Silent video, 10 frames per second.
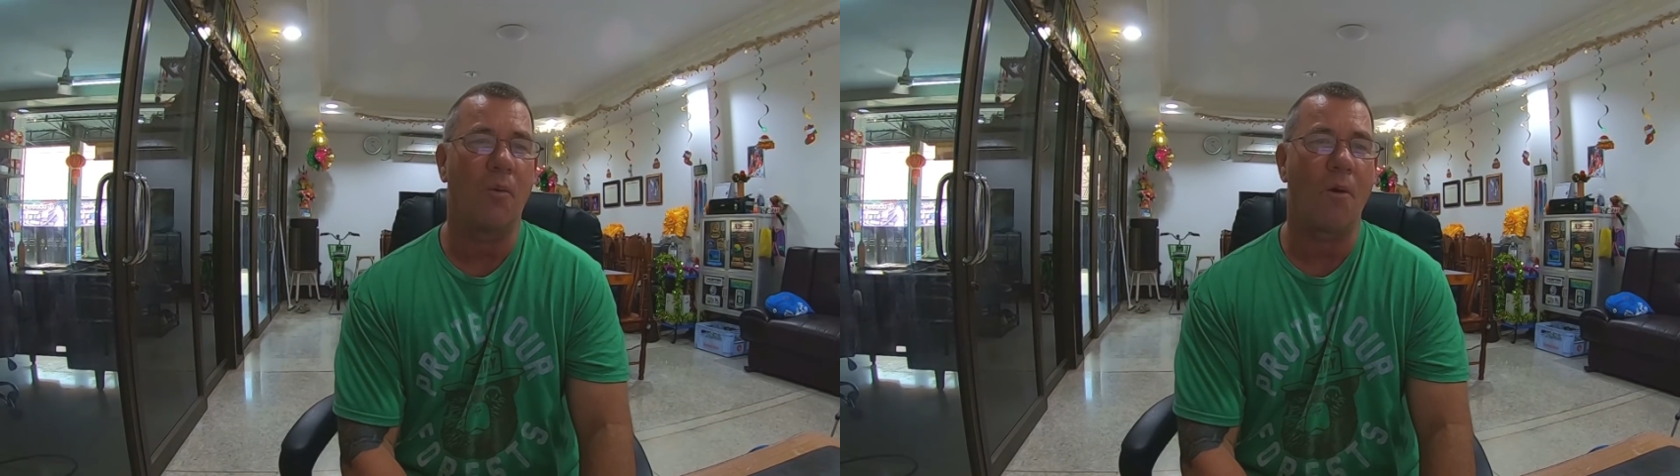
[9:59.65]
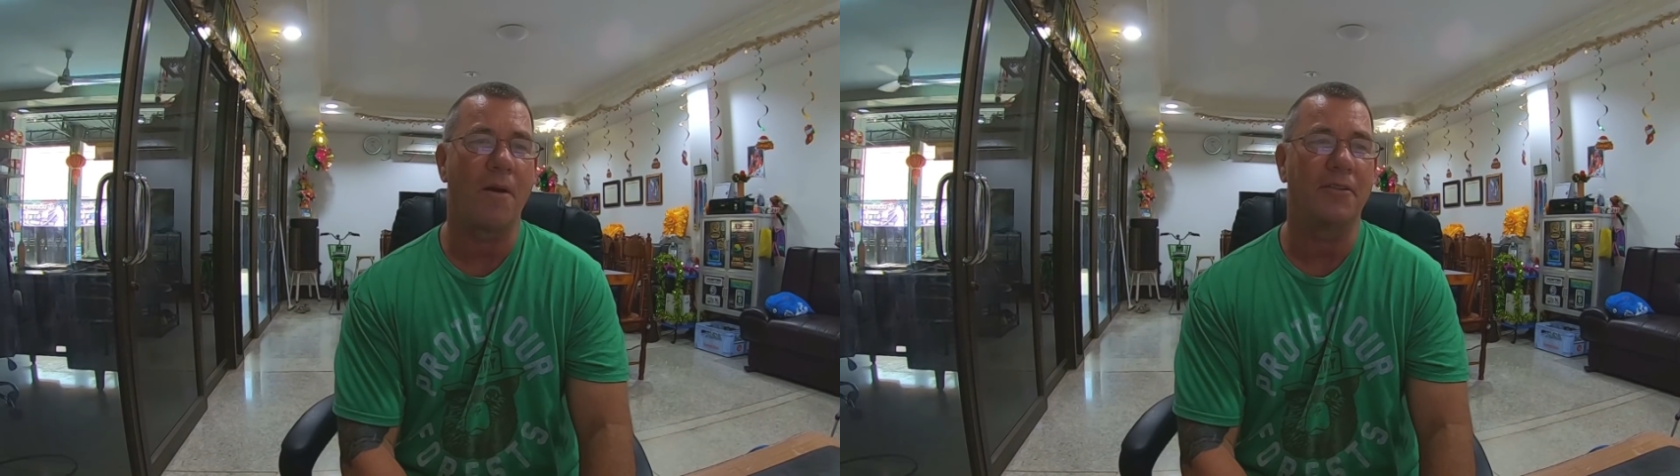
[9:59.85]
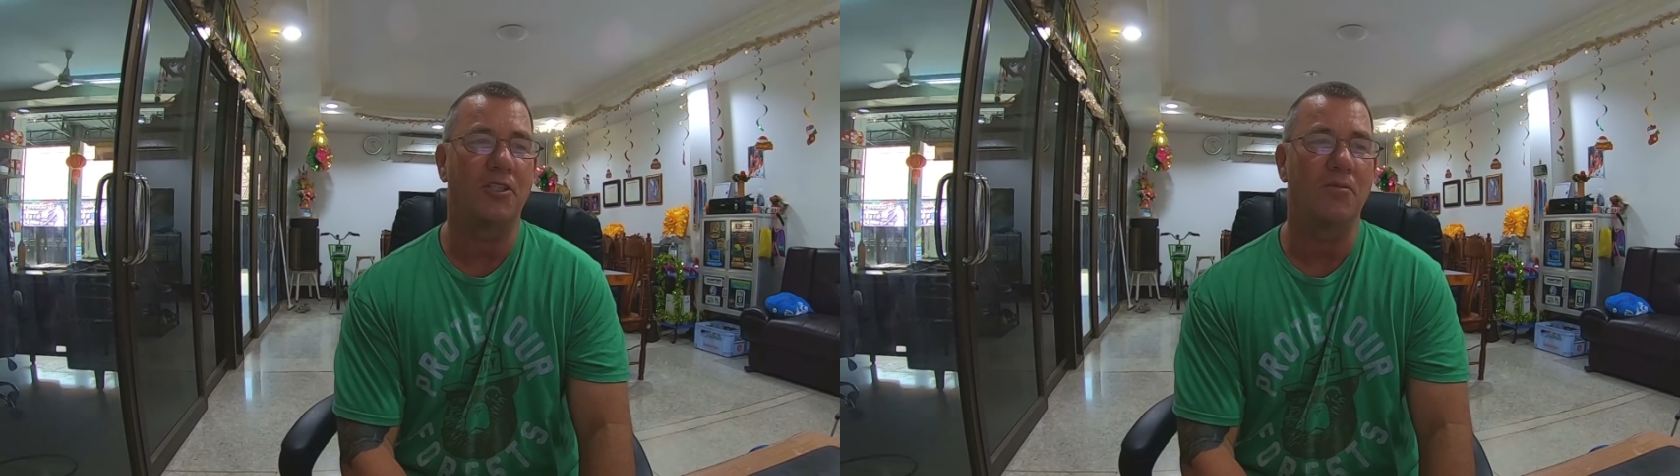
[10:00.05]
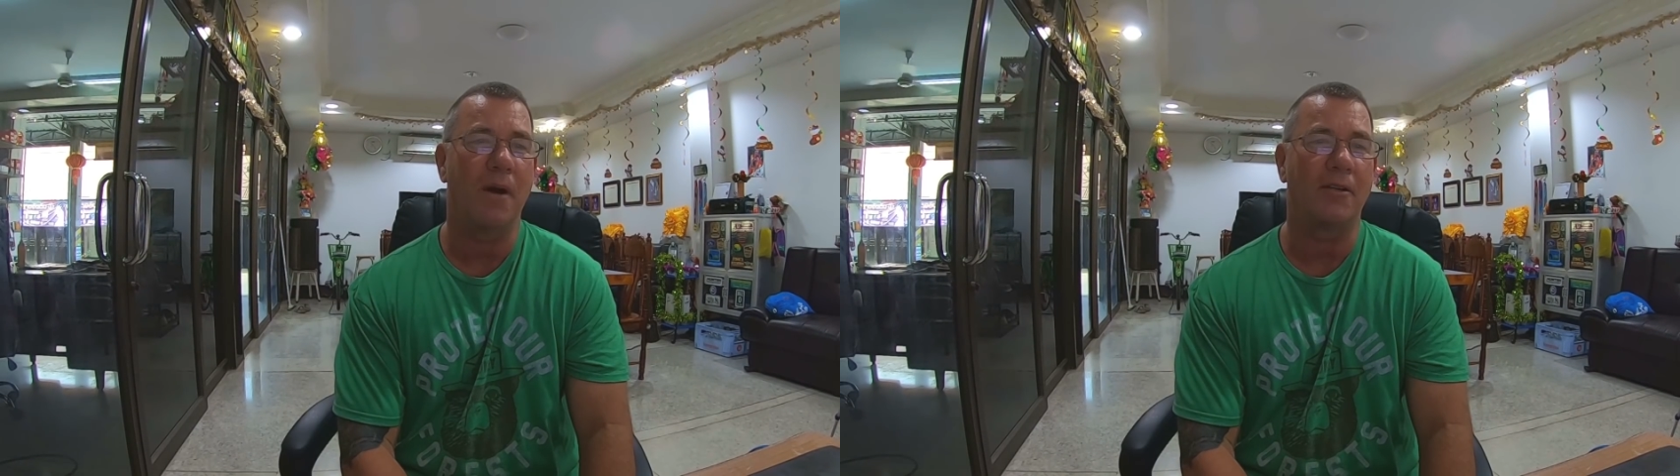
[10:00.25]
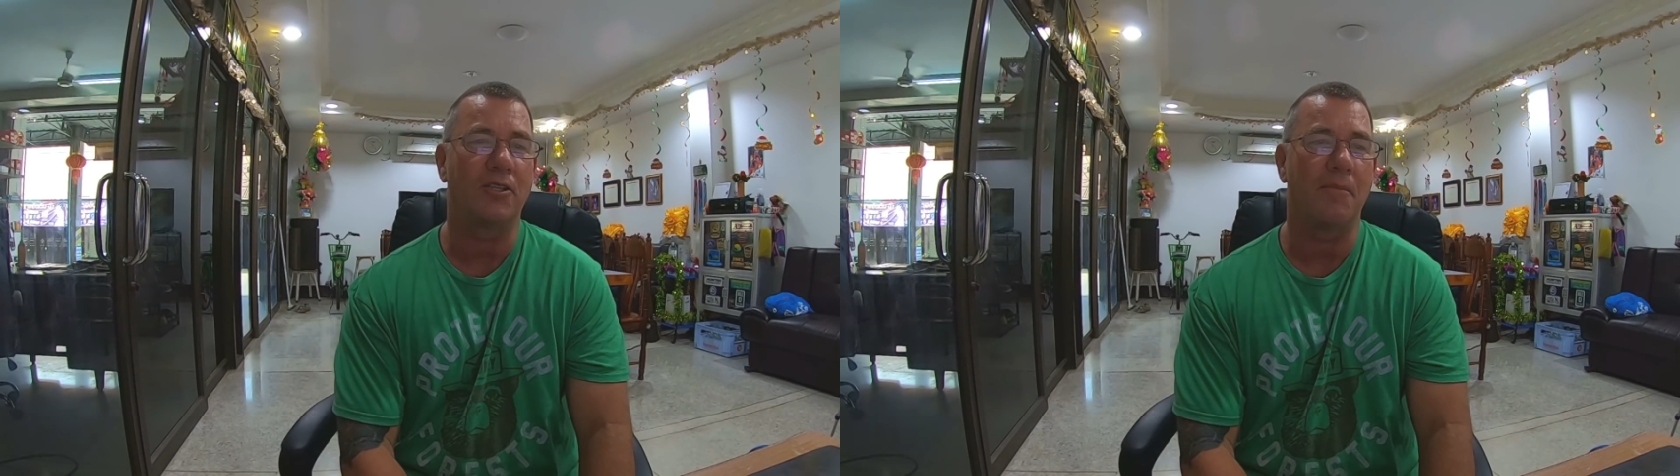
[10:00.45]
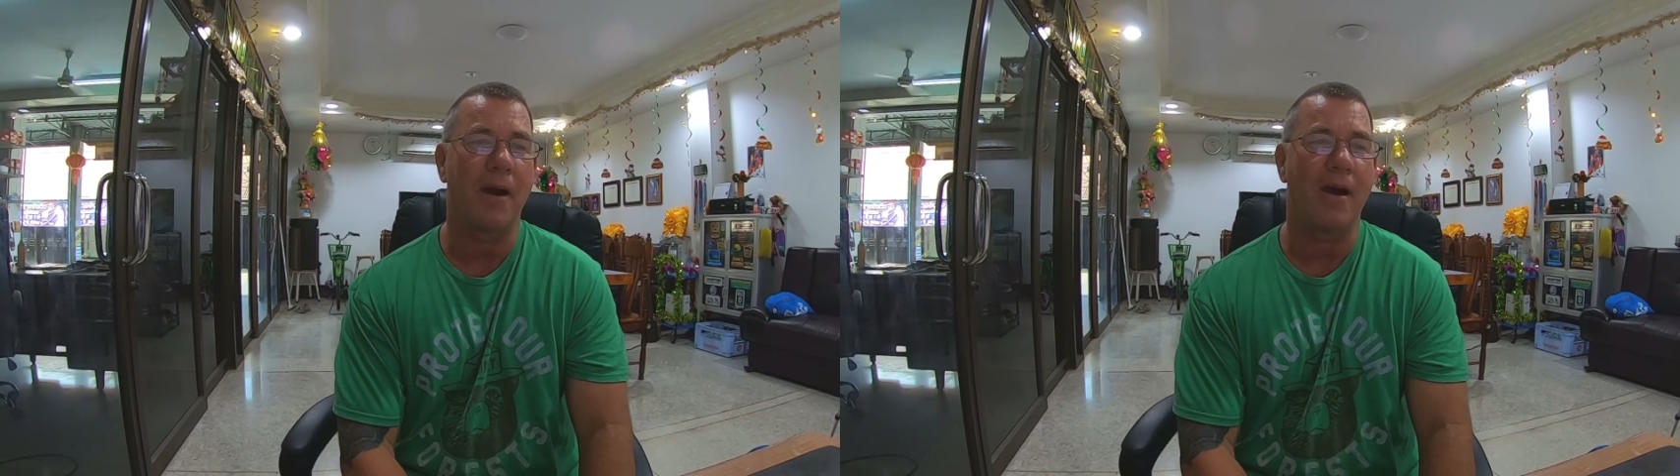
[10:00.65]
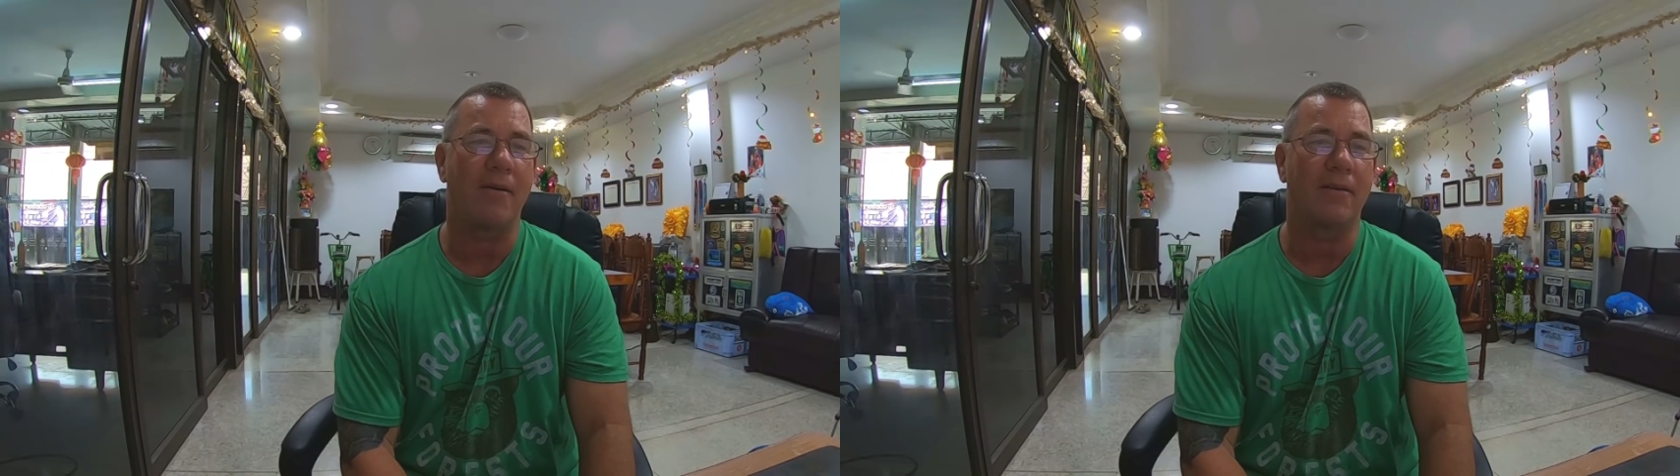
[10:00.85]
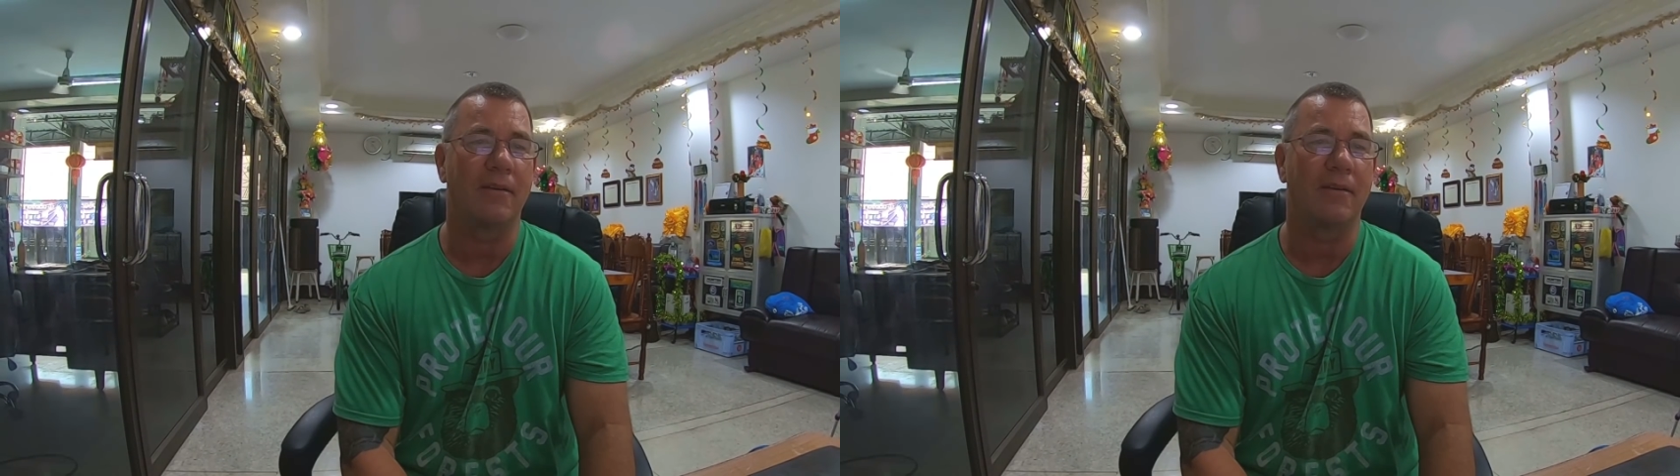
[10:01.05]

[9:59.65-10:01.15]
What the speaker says: worry too much about